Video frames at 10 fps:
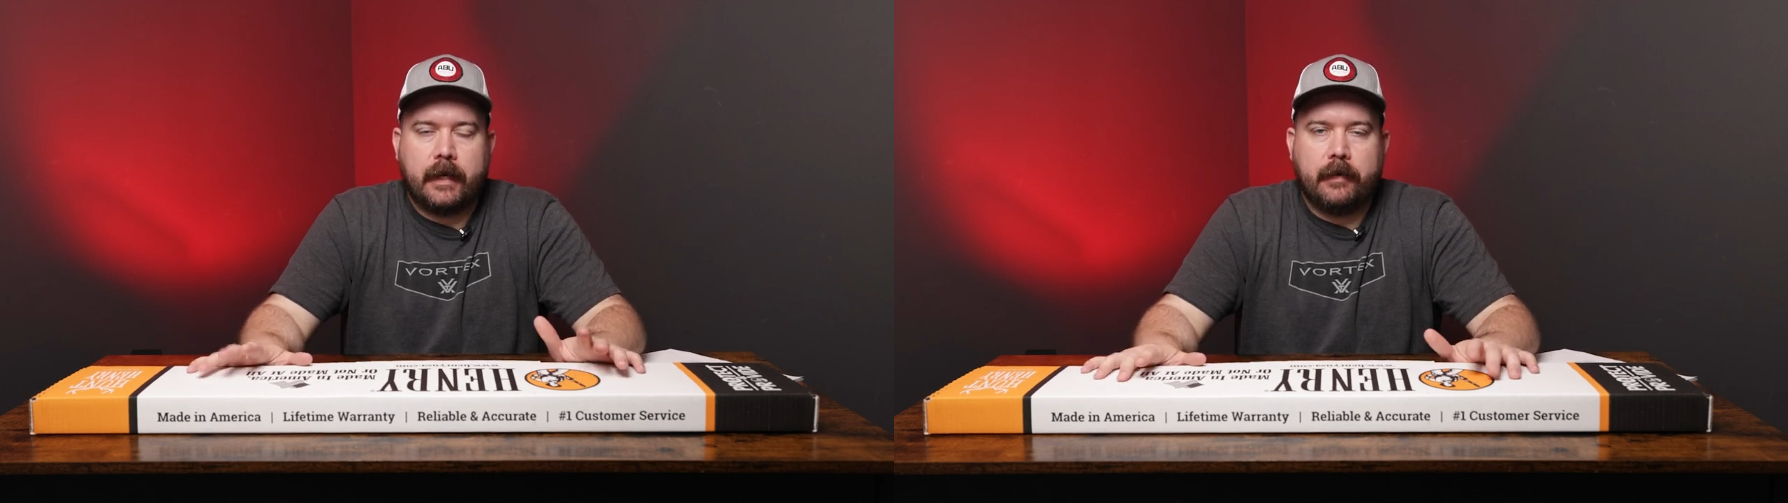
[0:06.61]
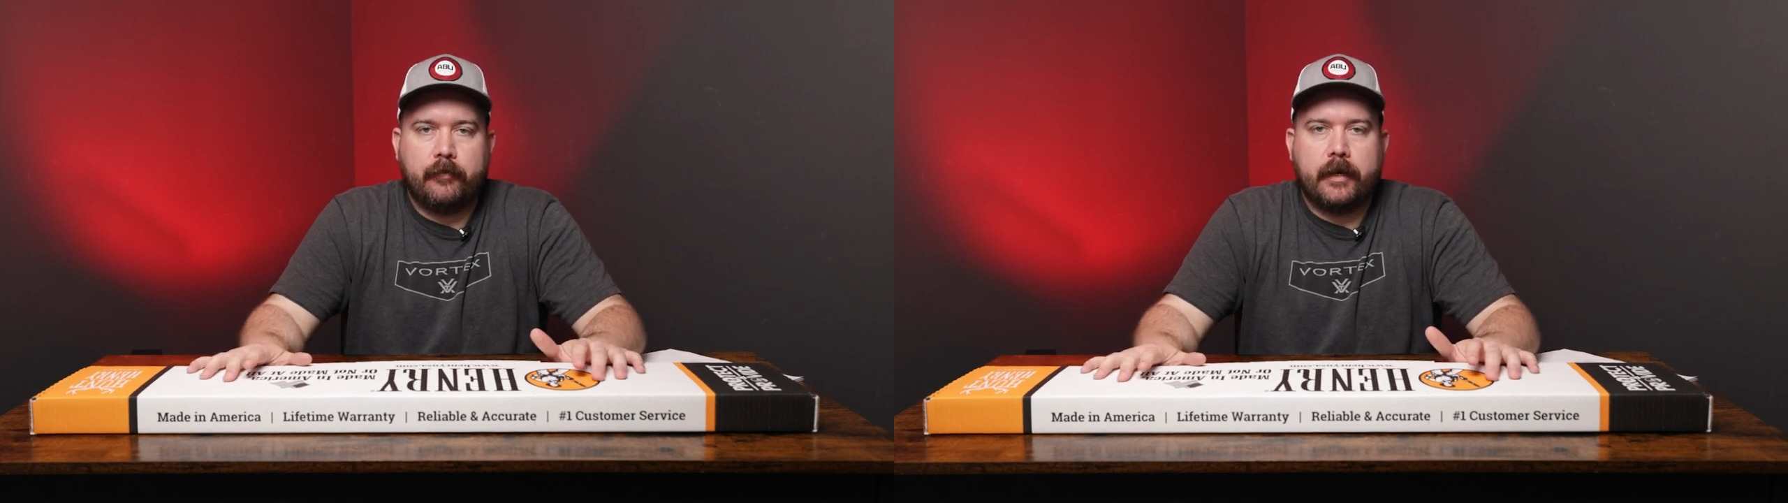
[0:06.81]

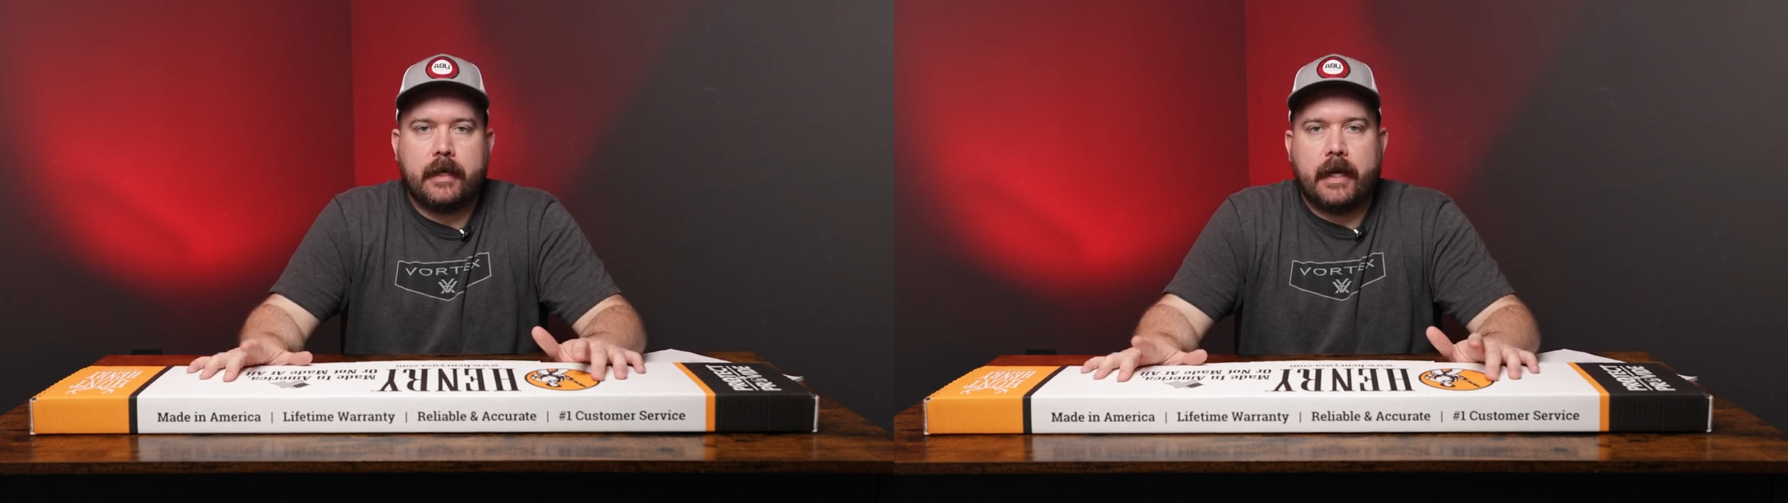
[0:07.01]
Henry